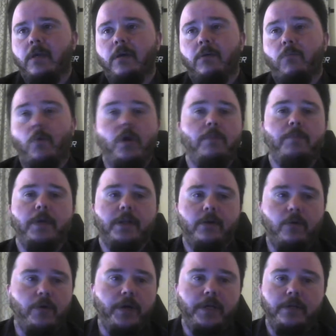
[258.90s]
one
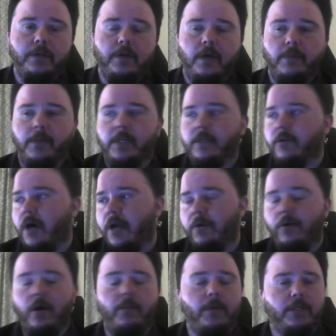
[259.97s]
Bitcoin, I mean, I don't, I don't
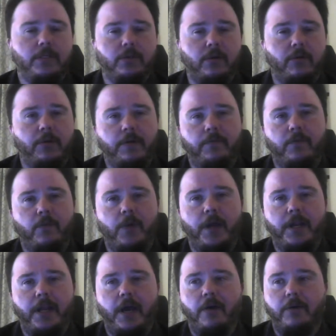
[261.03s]
know how much they're going for
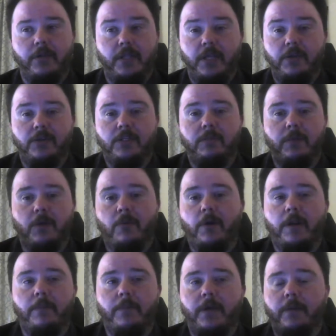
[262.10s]
right now. They used to be quite
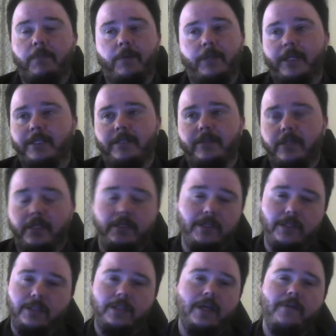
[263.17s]
a bit, but let's just
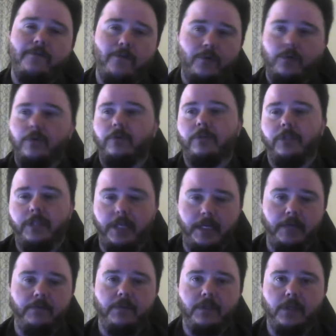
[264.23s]
just say for the sake
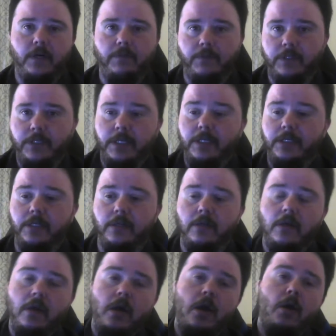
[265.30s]
of this conversation,
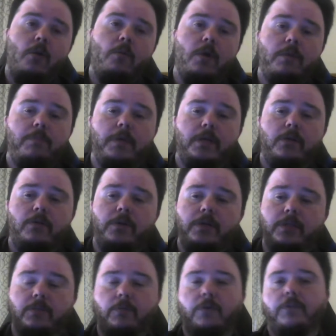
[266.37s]
one Bitcoin
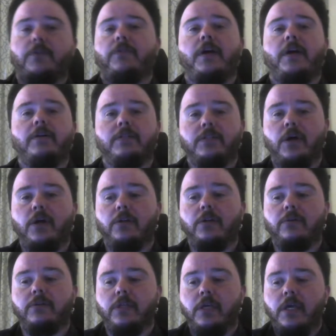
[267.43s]
is worth a thousand
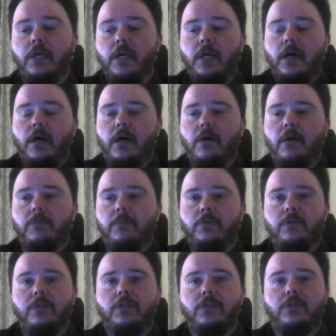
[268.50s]
dollars. Um, you
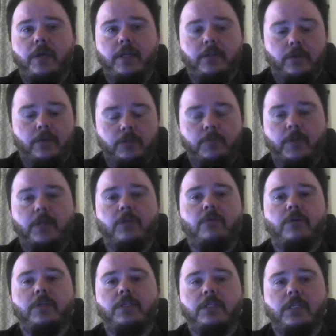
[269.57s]
can trade those
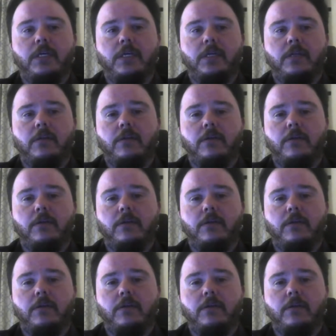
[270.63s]
Bitcoins in